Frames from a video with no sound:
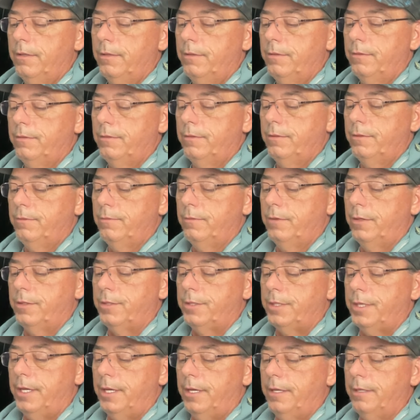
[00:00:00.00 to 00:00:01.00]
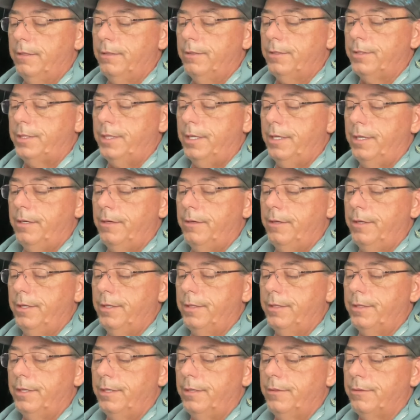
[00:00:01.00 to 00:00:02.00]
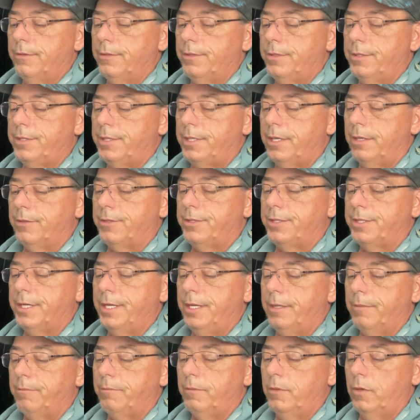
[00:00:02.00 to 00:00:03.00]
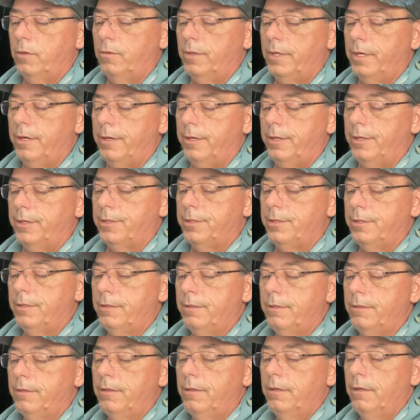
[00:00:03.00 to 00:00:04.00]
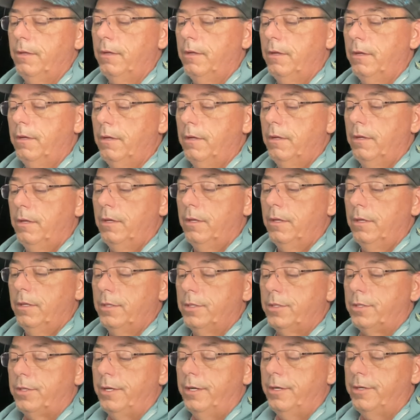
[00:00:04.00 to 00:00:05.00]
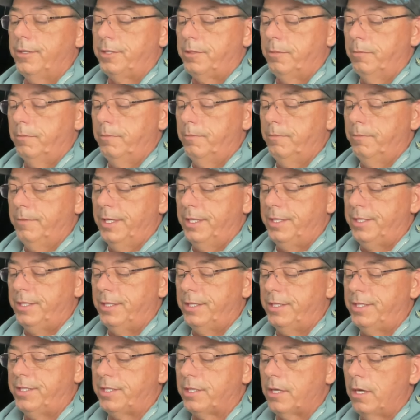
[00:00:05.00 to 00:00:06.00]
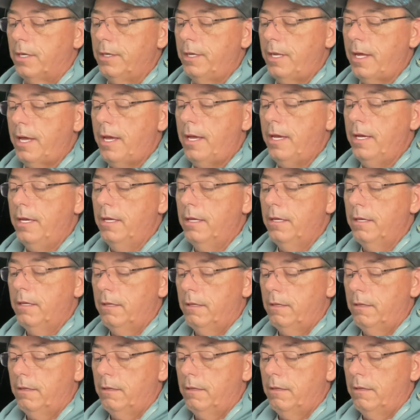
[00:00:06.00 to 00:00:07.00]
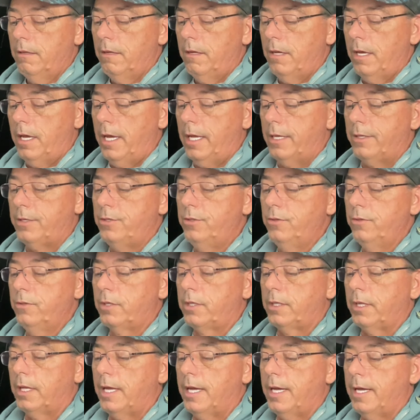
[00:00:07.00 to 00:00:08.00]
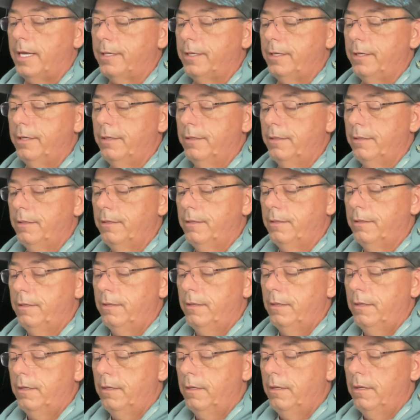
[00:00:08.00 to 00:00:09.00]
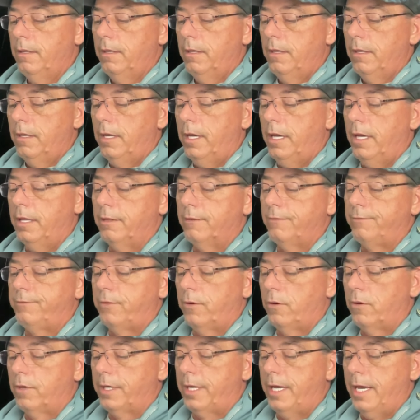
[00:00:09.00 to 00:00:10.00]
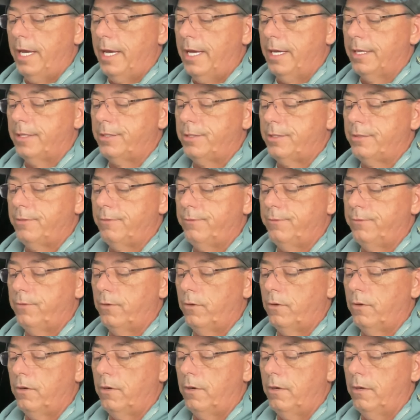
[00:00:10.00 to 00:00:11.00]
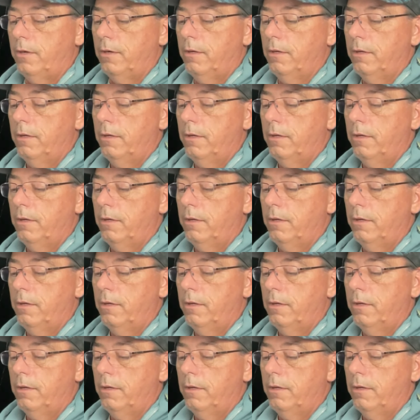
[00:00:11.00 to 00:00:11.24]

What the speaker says: When was that? Saturday. There it starts to get, oh, there it is. So there's some, this is Sunday at 2 o'clock, and the forecast for